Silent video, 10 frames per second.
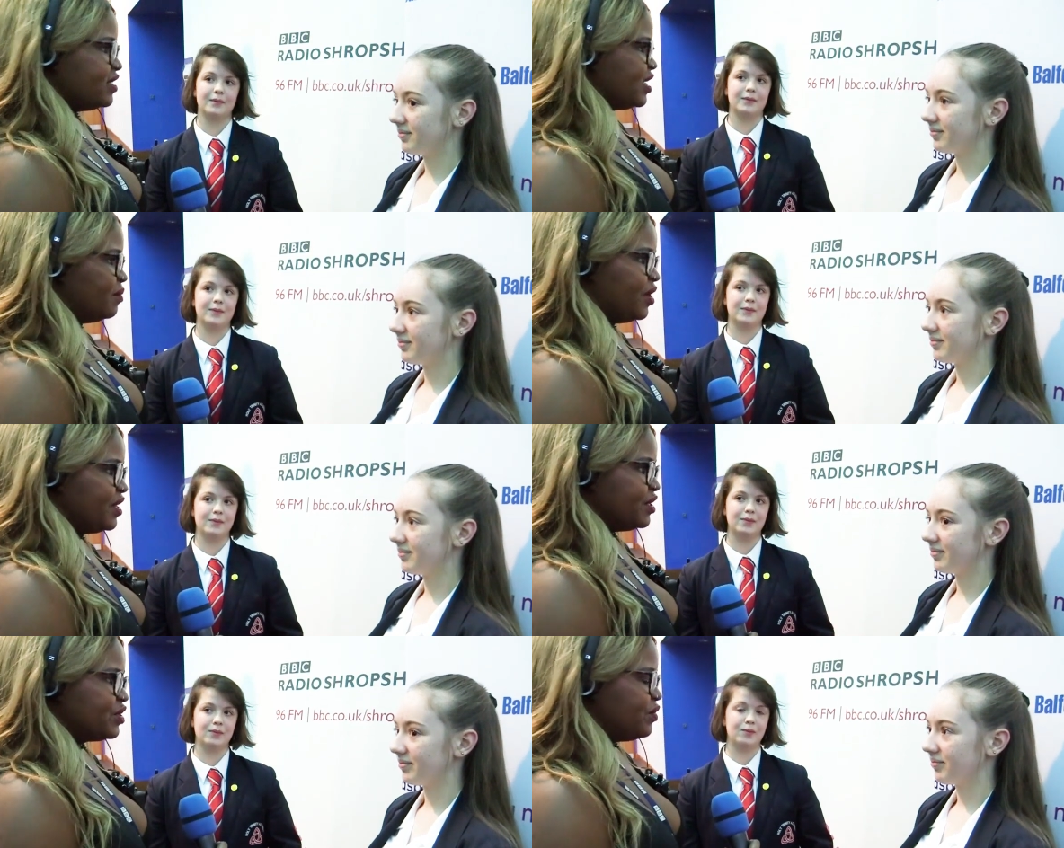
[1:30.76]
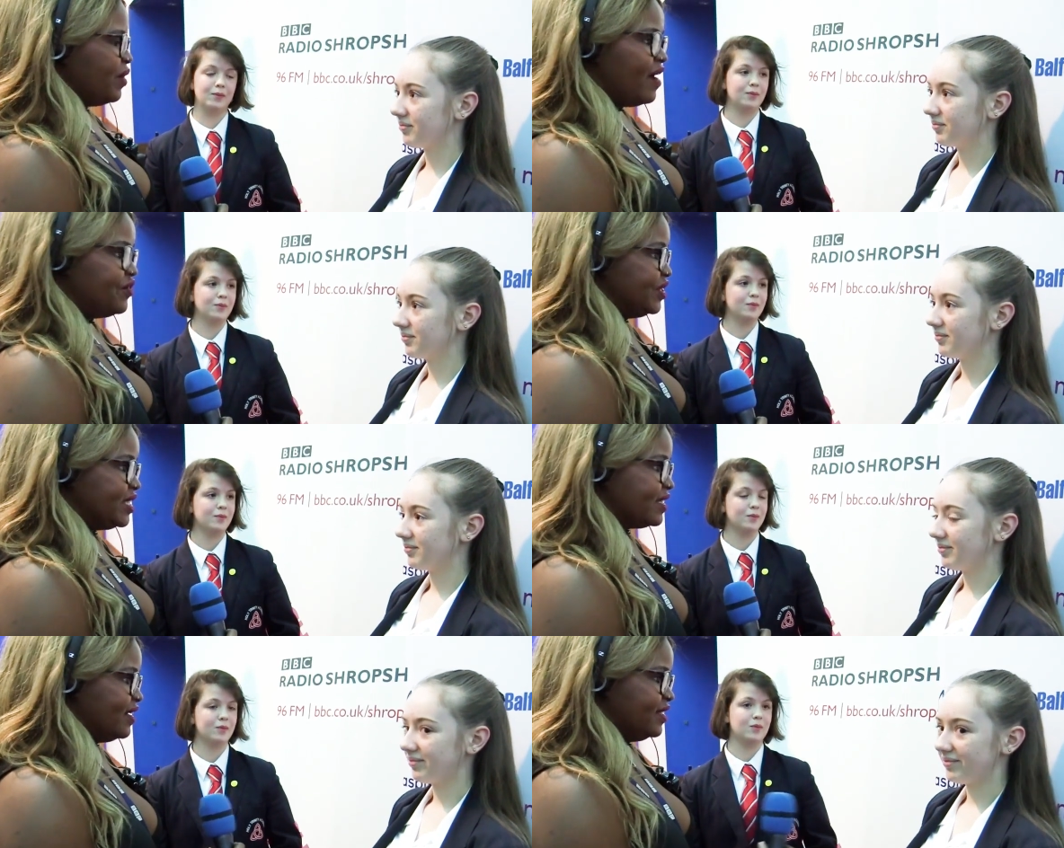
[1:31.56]
Speaker 1: somewhere in the school? Have you
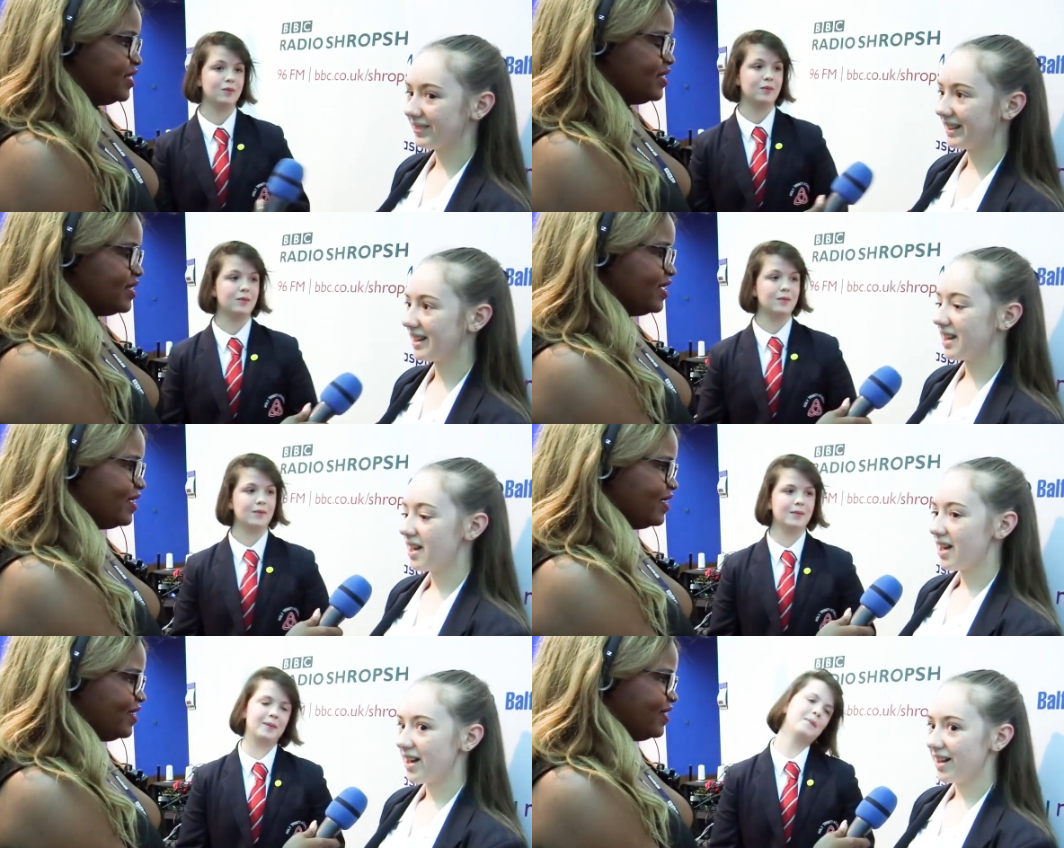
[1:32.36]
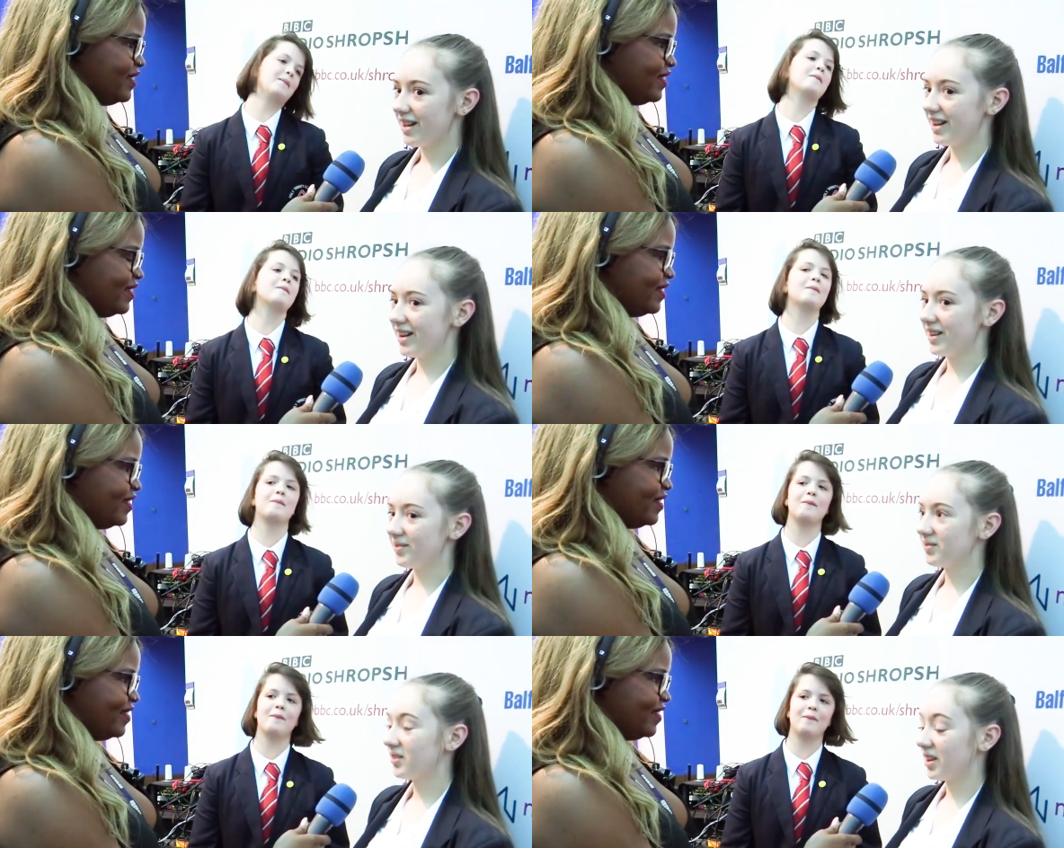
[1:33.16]
decided?
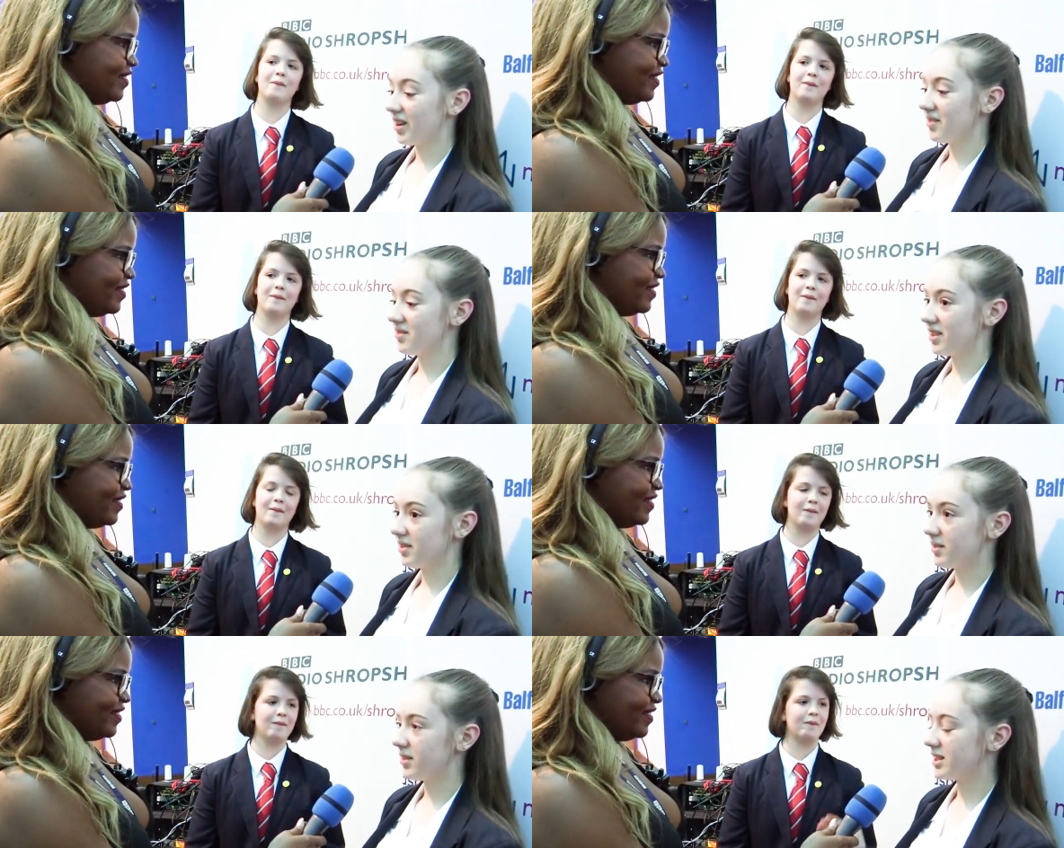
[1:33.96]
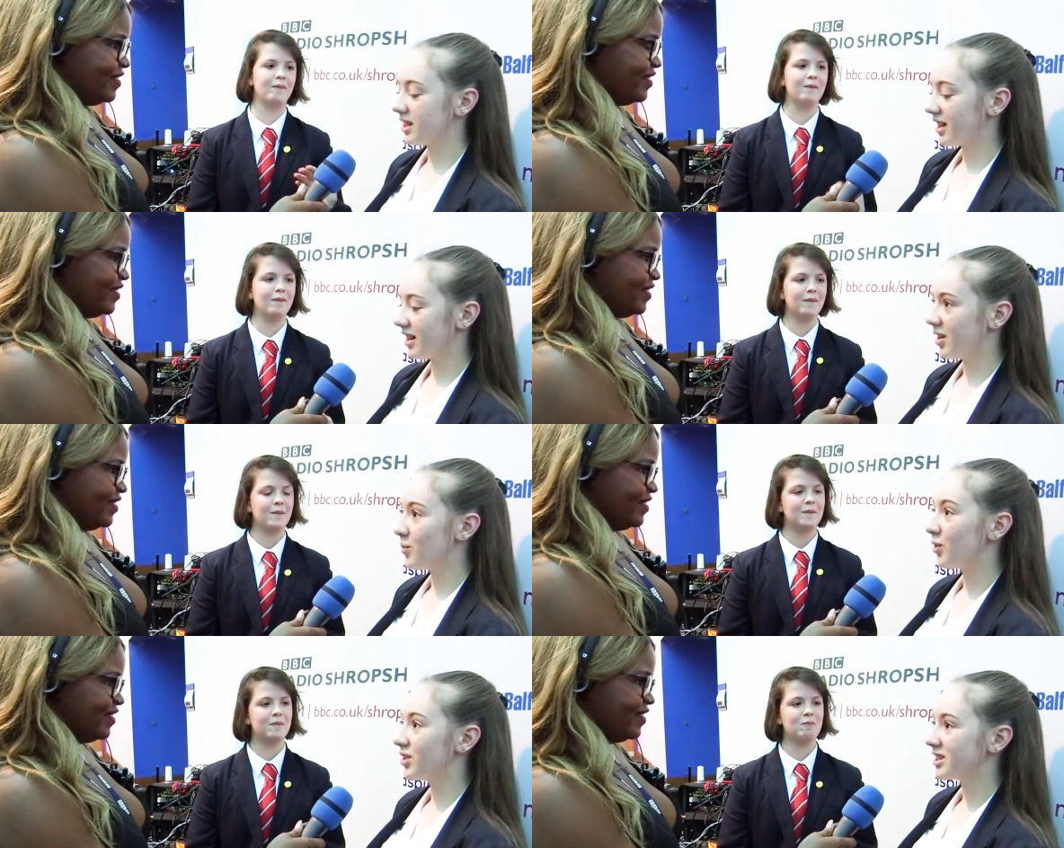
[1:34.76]
Speaker 2: Um, I, there's like an
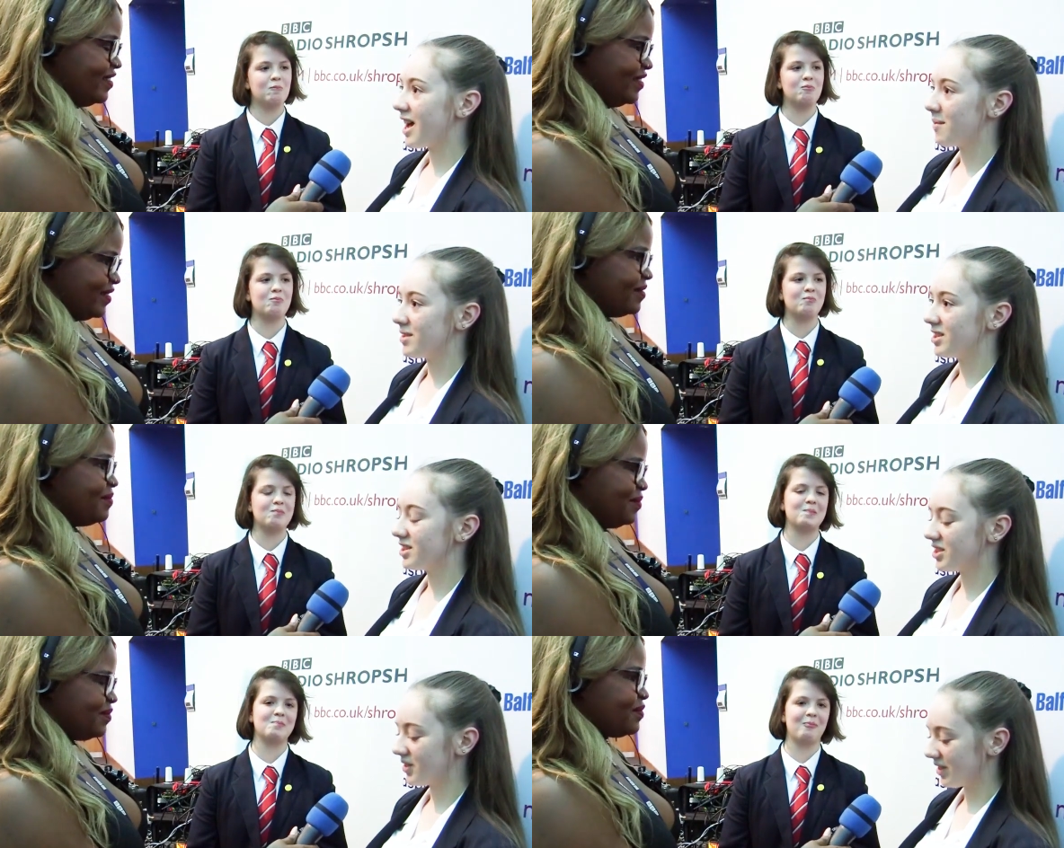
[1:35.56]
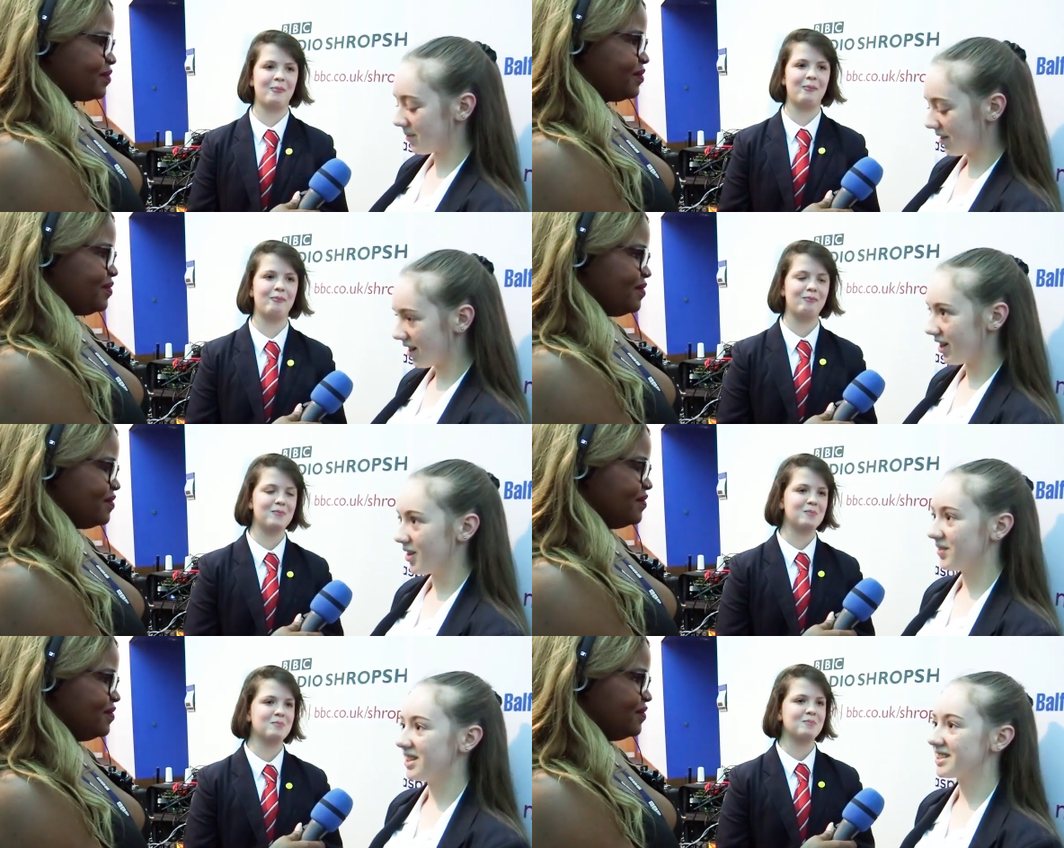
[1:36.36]
award cabinet, so I'm kind of
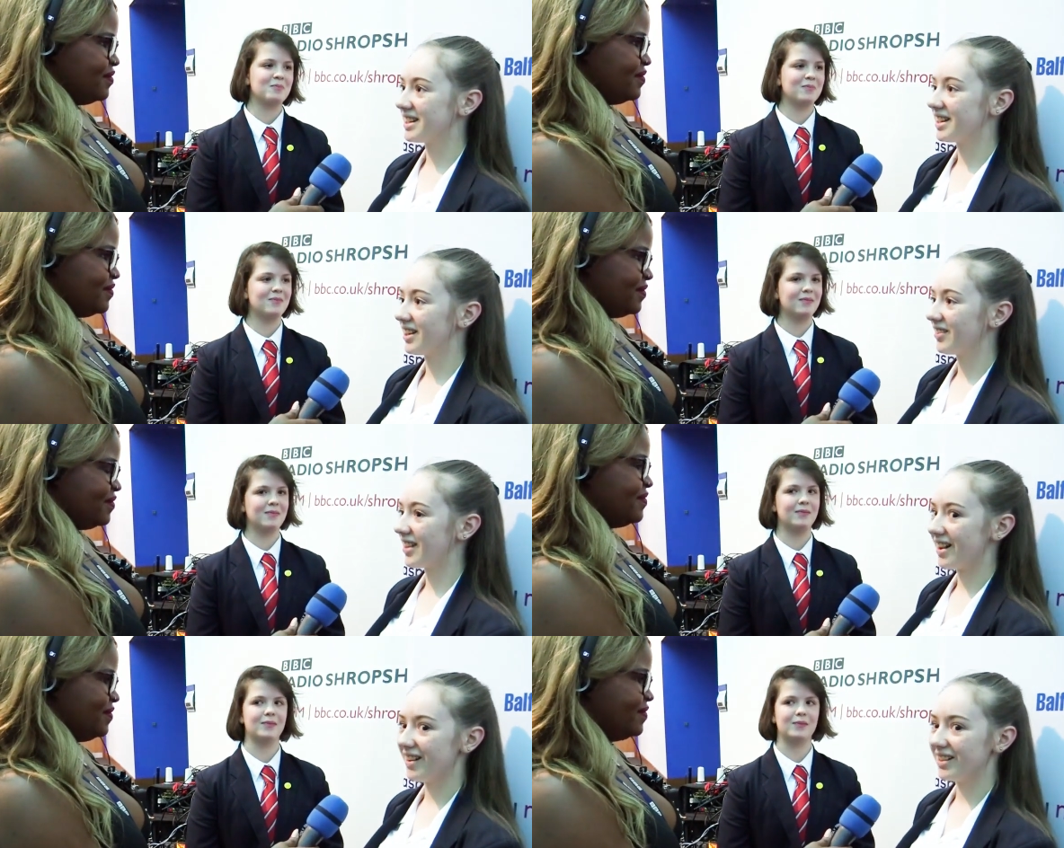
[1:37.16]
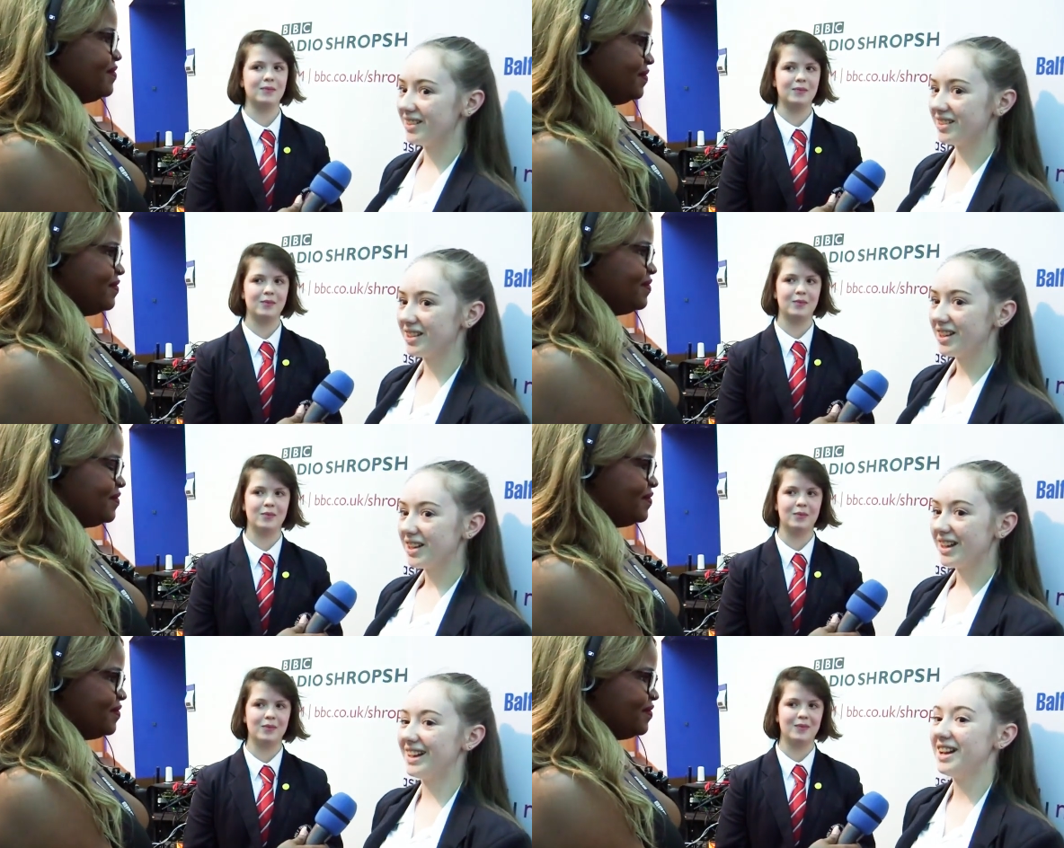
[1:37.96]
hoping it's going to go there.
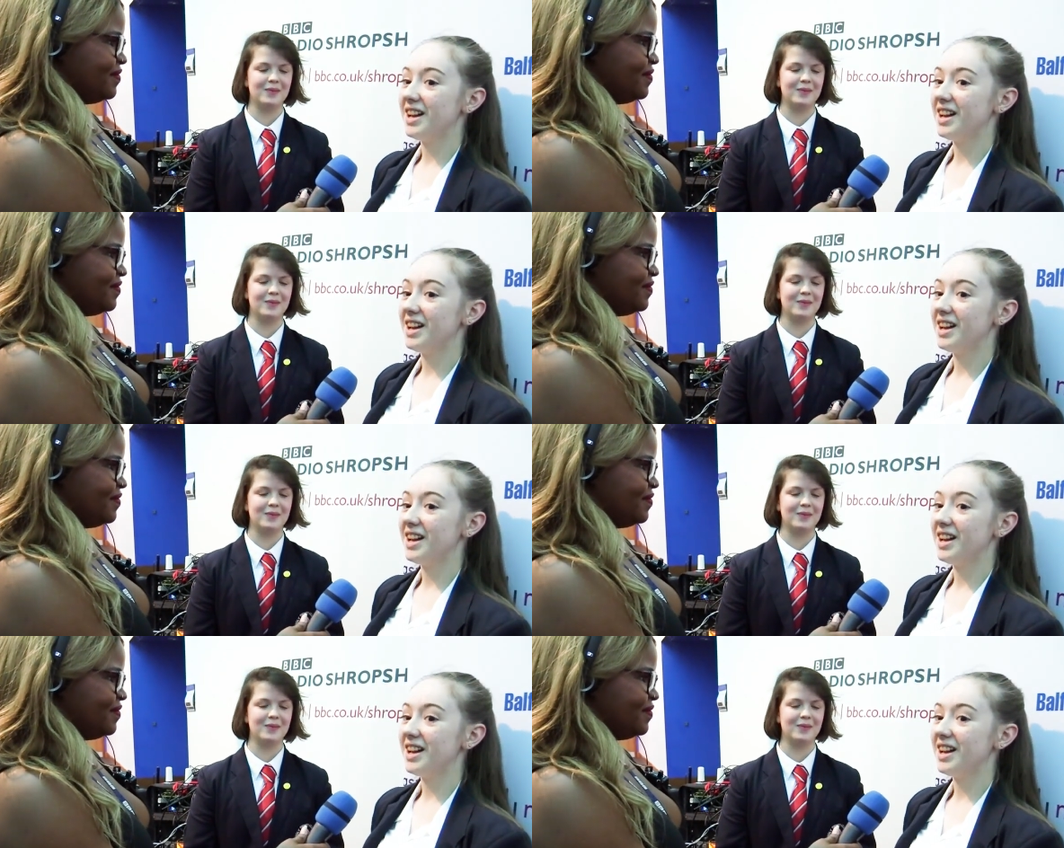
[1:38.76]
And